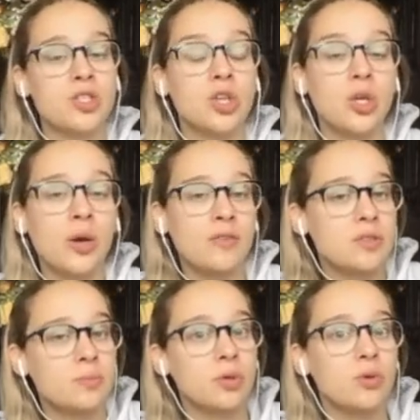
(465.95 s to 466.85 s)
So you have
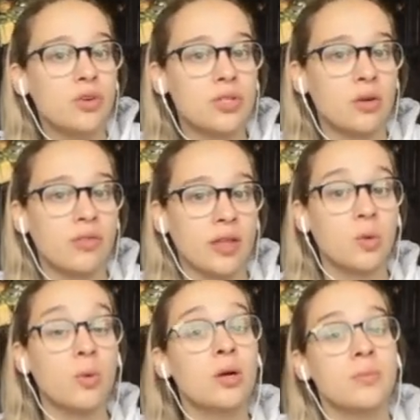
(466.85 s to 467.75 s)
to prove yourself that
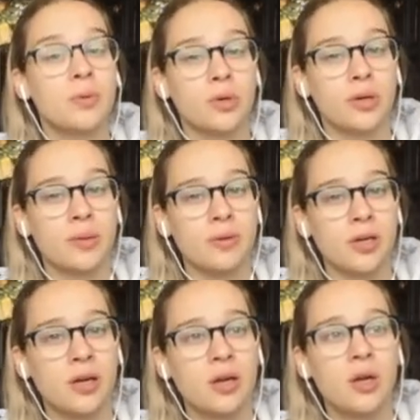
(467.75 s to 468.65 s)
you are a programmer,